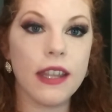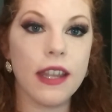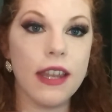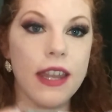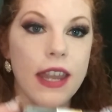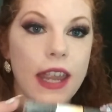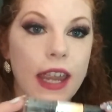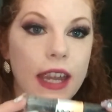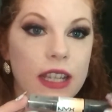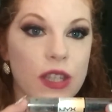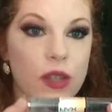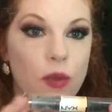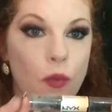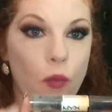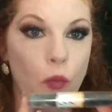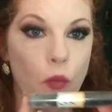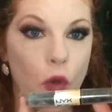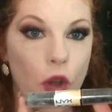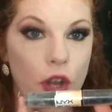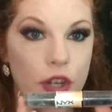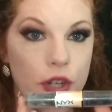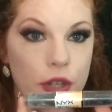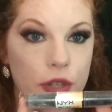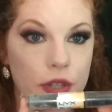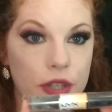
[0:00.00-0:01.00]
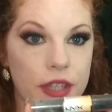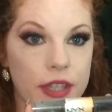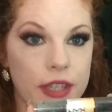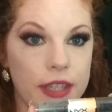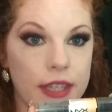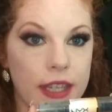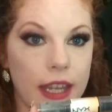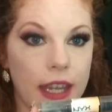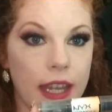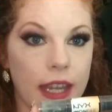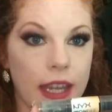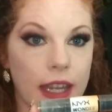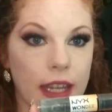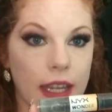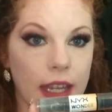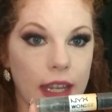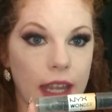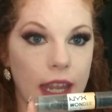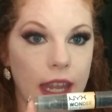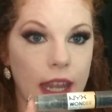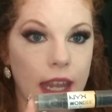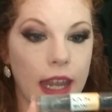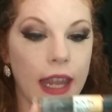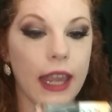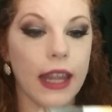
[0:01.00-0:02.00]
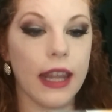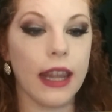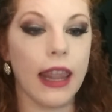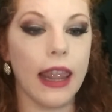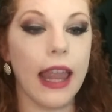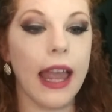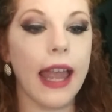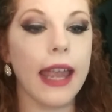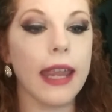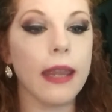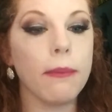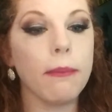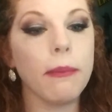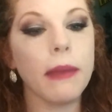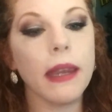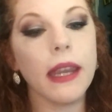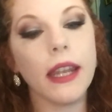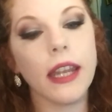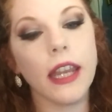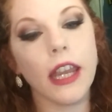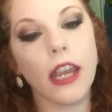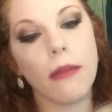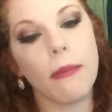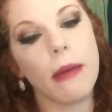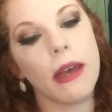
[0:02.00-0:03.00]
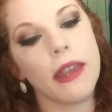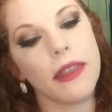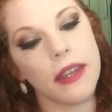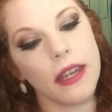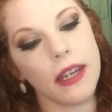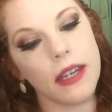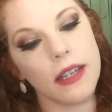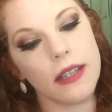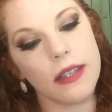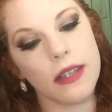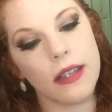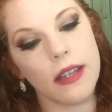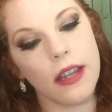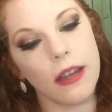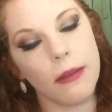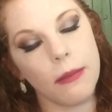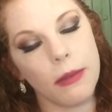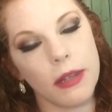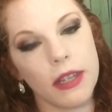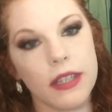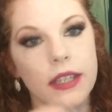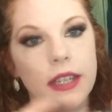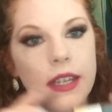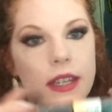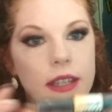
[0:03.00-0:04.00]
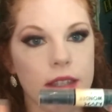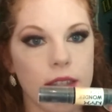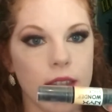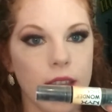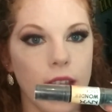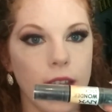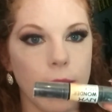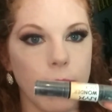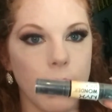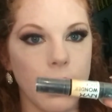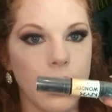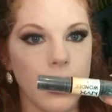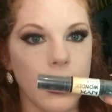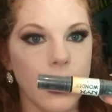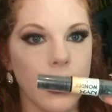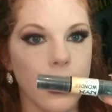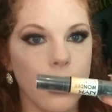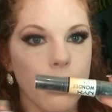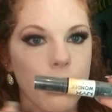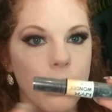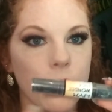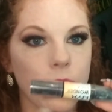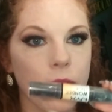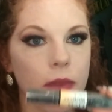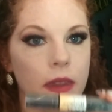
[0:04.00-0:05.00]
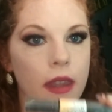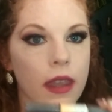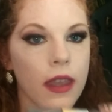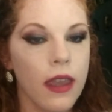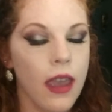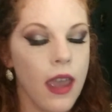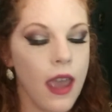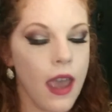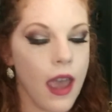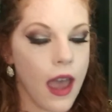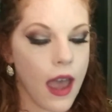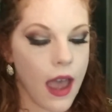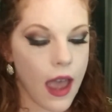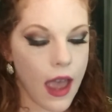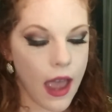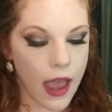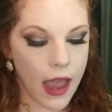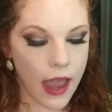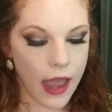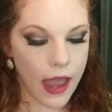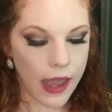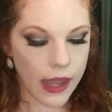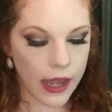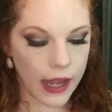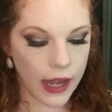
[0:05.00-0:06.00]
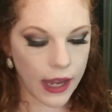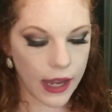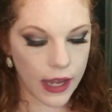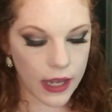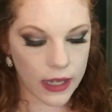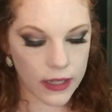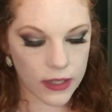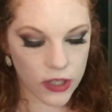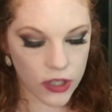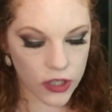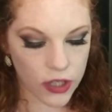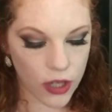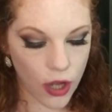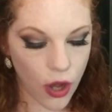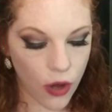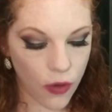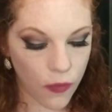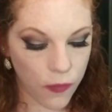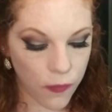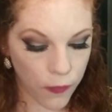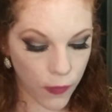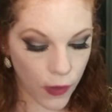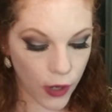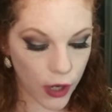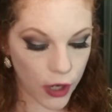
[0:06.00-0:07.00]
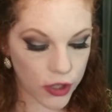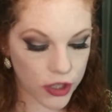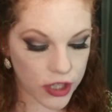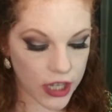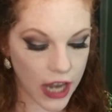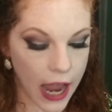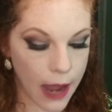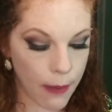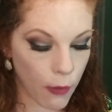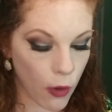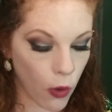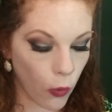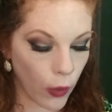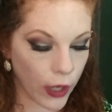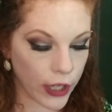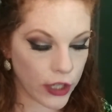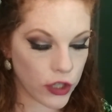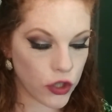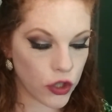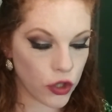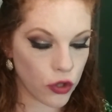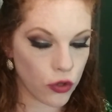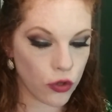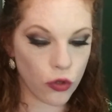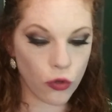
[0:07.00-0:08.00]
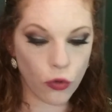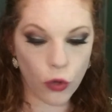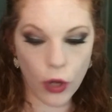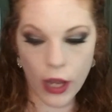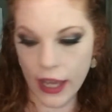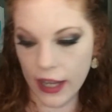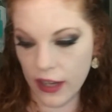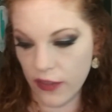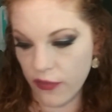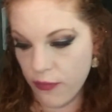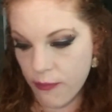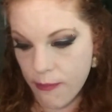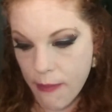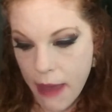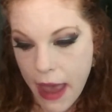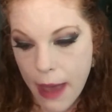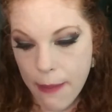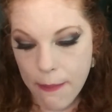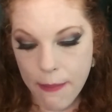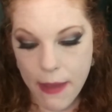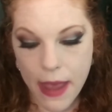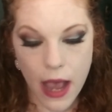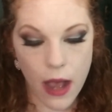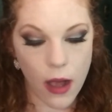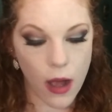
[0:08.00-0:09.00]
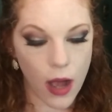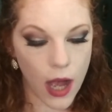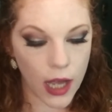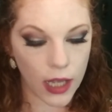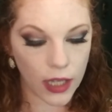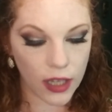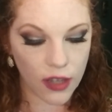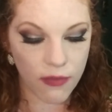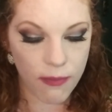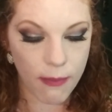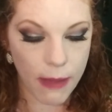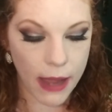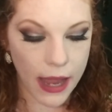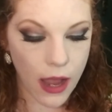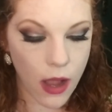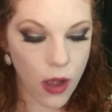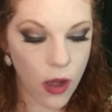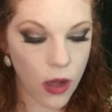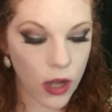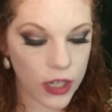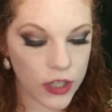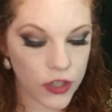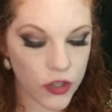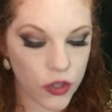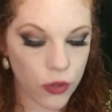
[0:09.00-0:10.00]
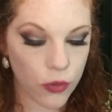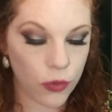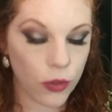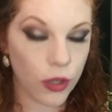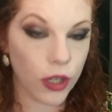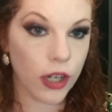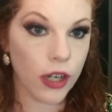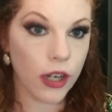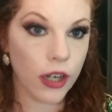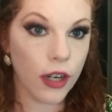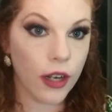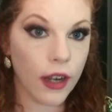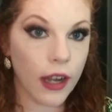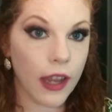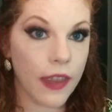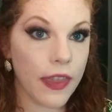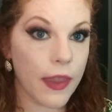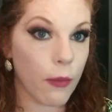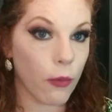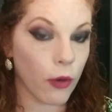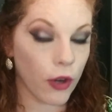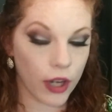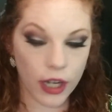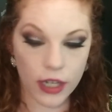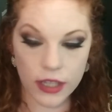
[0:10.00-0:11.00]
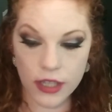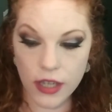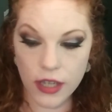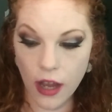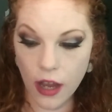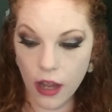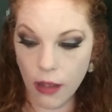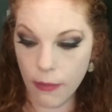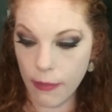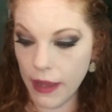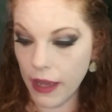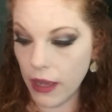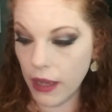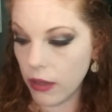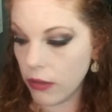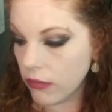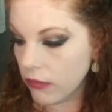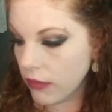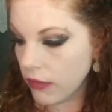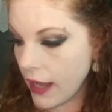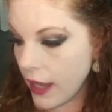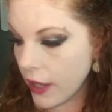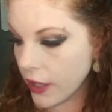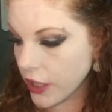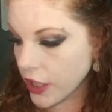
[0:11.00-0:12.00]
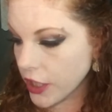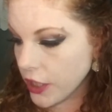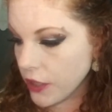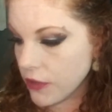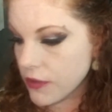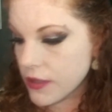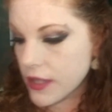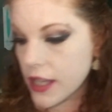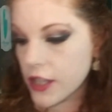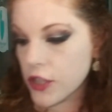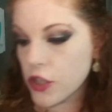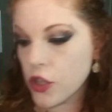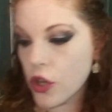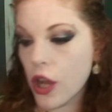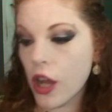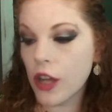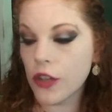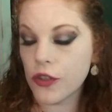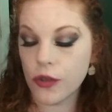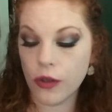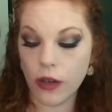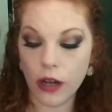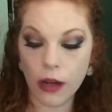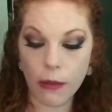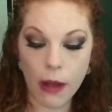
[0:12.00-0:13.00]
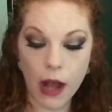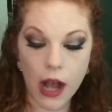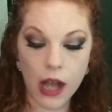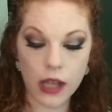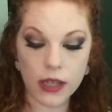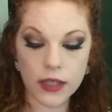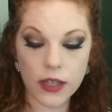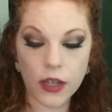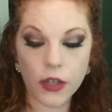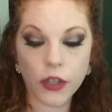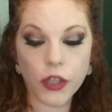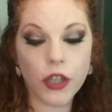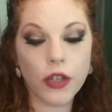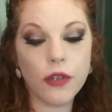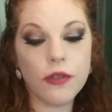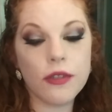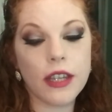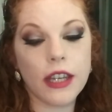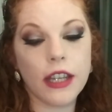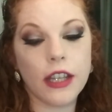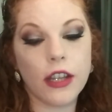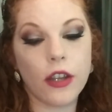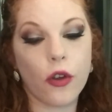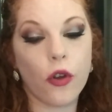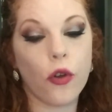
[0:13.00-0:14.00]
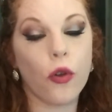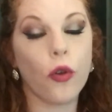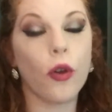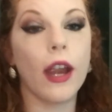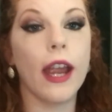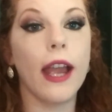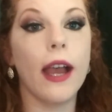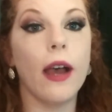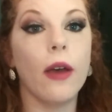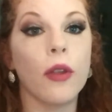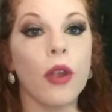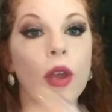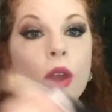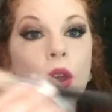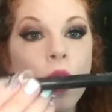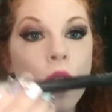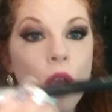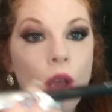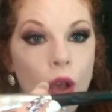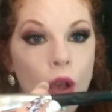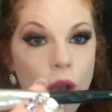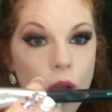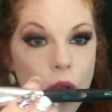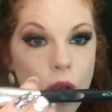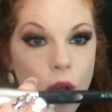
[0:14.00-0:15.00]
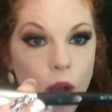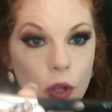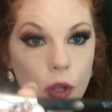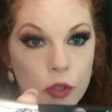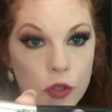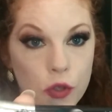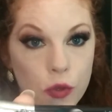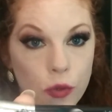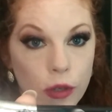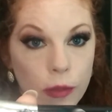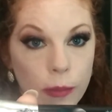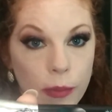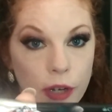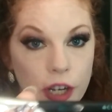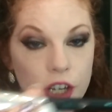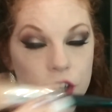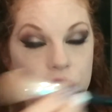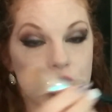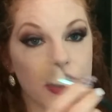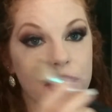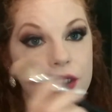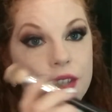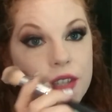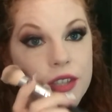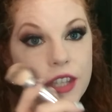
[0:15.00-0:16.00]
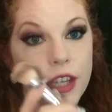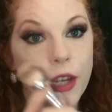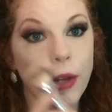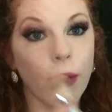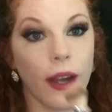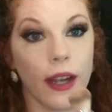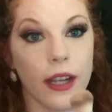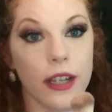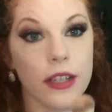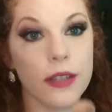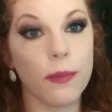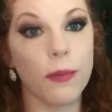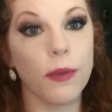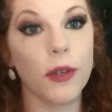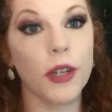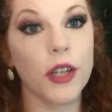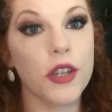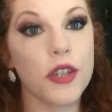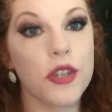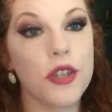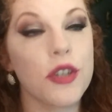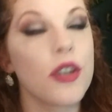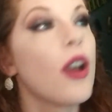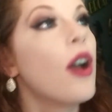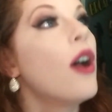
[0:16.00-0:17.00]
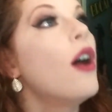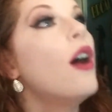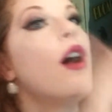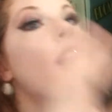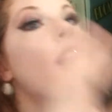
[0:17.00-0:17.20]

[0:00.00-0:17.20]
the NYX Wonder Stick in Light Medium, I think is the name of this. Yes, Light Medium. And so first I'm going to kind of map out all of my contour, and then we're going to talk about how to use it. To contour, I'm also using the Crown Contour Brush. This is the greatest brush